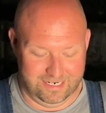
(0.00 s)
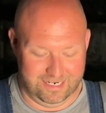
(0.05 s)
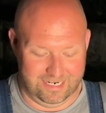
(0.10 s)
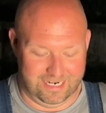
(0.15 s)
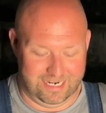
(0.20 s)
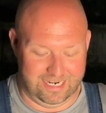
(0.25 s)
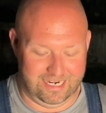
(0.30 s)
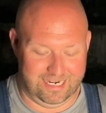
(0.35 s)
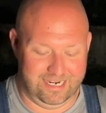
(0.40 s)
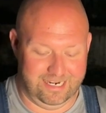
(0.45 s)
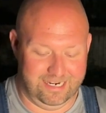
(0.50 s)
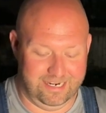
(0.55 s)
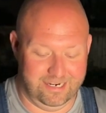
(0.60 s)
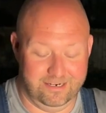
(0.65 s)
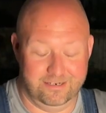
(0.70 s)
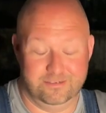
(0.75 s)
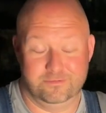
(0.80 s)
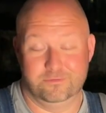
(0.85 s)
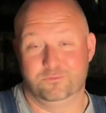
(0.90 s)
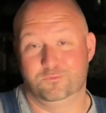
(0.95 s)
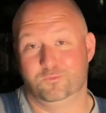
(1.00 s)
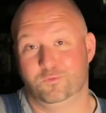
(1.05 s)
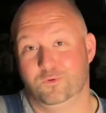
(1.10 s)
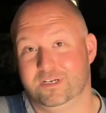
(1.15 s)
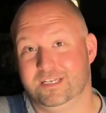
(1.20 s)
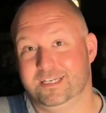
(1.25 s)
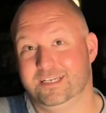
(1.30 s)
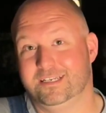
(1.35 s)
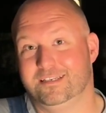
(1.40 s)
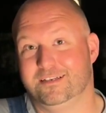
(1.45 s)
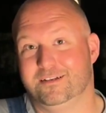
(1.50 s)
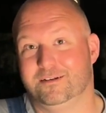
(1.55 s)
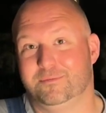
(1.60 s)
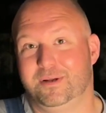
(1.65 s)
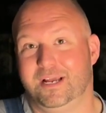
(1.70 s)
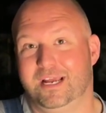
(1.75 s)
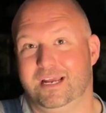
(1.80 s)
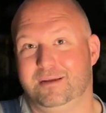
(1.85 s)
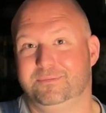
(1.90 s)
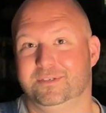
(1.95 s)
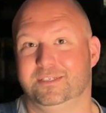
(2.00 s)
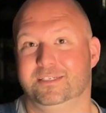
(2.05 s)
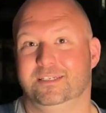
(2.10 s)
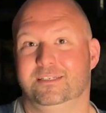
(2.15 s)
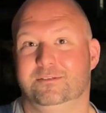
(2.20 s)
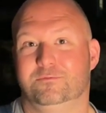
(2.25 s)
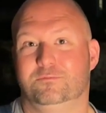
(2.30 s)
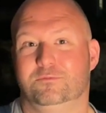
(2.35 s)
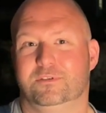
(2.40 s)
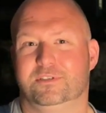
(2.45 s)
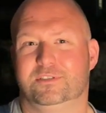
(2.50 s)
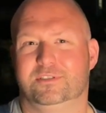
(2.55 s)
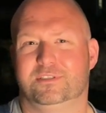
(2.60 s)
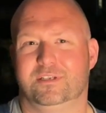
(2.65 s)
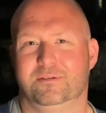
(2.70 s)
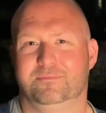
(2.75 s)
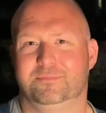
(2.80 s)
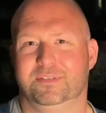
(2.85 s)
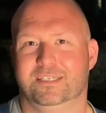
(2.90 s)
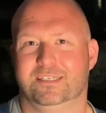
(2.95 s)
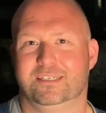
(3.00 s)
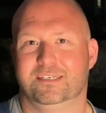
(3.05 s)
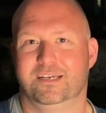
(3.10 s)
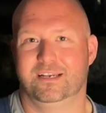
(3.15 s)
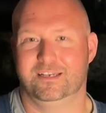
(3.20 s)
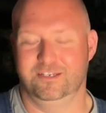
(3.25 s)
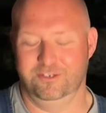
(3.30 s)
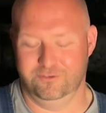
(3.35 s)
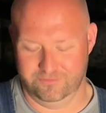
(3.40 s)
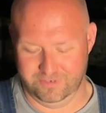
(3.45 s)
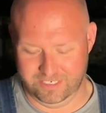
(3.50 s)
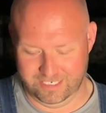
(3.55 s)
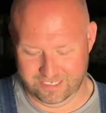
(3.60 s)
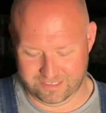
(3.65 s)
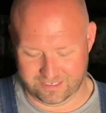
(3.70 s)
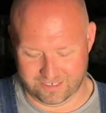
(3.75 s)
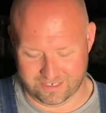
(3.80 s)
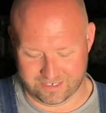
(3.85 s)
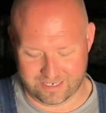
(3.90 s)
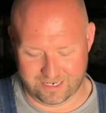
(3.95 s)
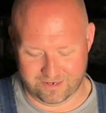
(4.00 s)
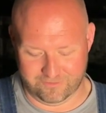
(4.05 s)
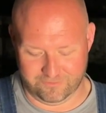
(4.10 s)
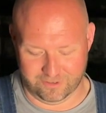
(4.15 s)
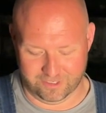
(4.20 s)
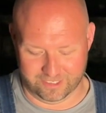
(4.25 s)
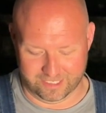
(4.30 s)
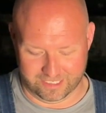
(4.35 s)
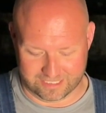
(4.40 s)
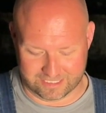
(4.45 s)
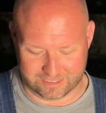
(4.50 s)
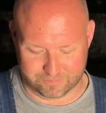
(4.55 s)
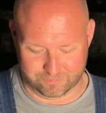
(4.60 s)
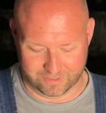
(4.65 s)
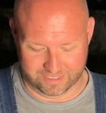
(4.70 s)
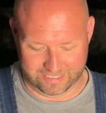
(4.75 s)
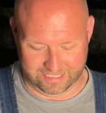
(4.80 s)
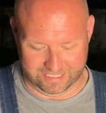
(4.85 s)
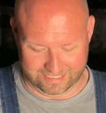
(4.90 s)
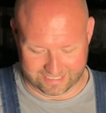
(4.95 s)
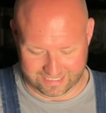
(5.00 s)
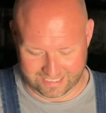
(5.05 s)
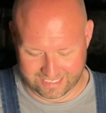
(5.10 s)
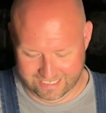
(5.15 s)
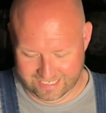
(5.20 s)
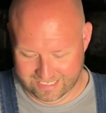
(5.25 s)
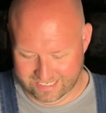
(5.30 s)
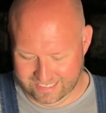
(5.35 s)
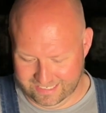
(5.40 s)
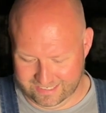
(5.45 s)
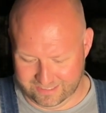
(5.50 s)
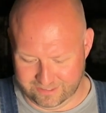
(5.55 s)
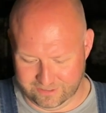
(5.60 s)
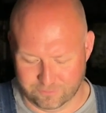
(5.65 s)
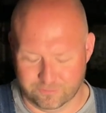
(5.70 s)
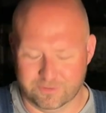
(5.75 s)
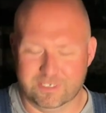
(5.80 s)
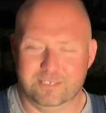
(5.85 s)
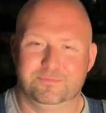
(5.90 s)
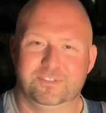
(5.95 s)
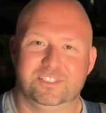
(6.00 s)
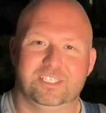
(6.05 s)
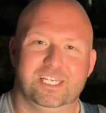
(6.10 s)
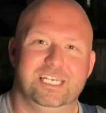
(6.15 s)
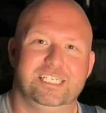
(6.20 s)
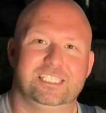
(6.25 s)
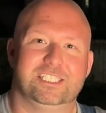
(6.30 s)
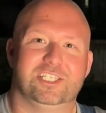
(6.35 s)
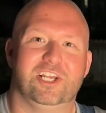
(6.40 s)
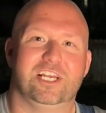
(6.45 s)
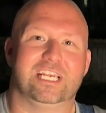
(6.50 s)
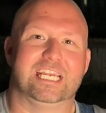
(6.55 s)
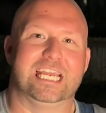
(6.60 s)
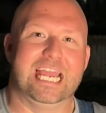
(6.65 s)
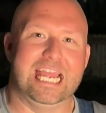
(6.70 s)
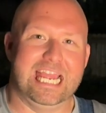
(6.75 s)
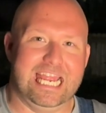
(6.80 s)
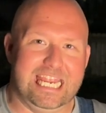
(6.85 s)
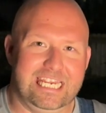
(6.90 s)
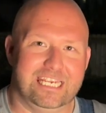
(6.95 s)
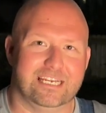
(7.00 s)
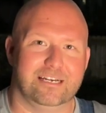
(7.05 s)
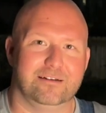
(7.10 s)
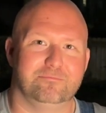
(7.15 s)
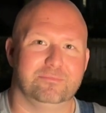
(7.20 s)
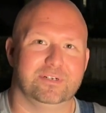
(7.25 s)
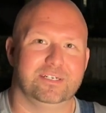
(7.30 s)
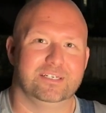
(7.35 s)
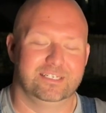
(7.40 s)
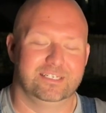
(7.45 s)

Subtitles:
And what ended up happening was something kind of unique that I can't really explain. The ribs taste like ham.